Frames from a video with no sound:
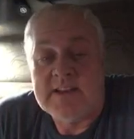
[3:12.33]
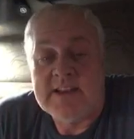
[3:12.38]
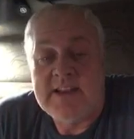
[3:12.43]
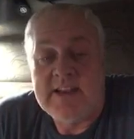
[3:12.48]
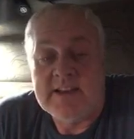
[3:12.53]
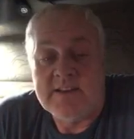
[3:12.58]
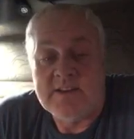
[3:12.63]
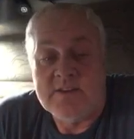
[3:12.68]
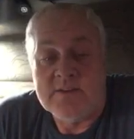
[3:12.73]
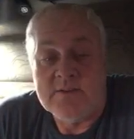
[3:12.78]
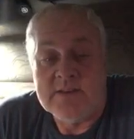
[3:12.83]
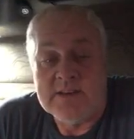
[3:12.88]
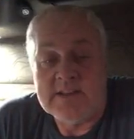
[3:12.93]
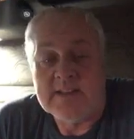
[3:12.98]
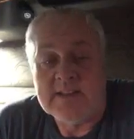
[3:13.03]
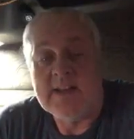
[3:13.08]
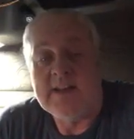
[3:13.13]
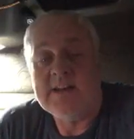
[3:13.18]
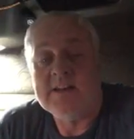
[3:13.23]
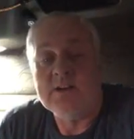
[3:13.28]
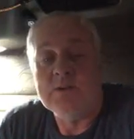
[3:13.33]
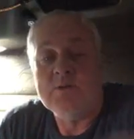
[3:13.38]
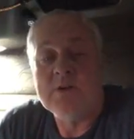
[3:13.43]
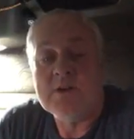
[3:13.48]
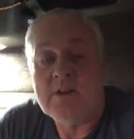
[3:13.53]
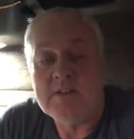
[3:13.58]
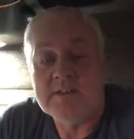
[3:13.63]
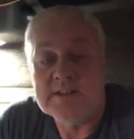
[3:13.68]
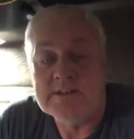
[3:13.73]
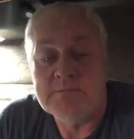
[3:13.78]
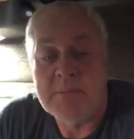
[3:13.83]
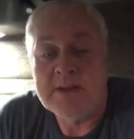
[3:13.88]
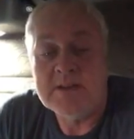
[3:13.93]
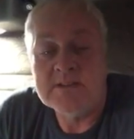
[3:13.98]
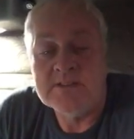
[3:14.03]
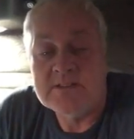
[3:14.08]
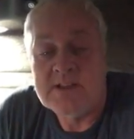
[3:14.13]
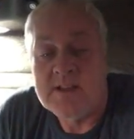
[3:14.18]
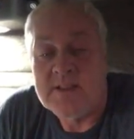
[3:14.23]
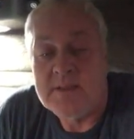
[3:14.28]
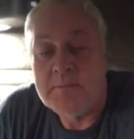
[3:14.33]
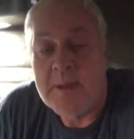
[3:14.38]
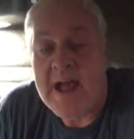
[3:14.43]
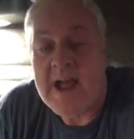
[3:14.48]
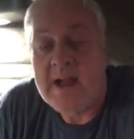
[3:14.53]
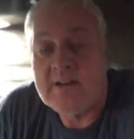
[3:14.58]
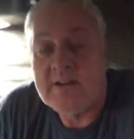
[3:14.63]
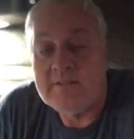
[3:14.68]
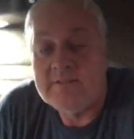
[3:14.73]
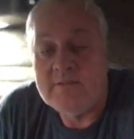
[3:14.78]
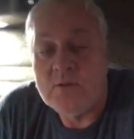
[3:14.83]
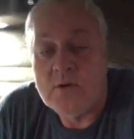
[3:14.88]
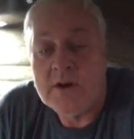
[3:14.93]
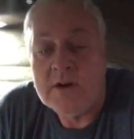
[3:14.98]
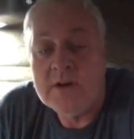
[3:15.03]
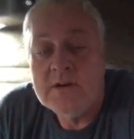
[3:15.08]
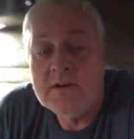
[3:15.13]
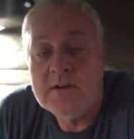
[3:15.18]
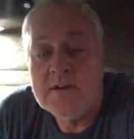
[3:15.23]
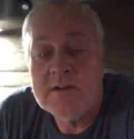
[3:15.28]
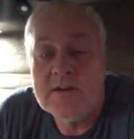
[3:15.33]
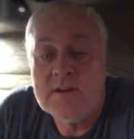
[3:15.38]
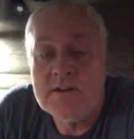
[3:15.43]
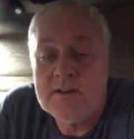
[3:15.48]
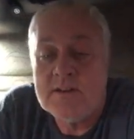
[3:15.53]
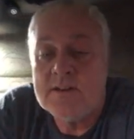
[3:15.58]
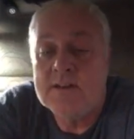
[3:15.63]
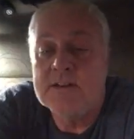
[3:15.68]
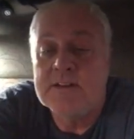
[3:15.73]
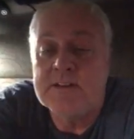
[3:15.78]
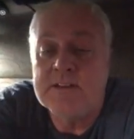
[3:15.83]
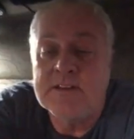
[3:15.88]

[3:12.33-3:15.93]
I don't know what I'm doing, man.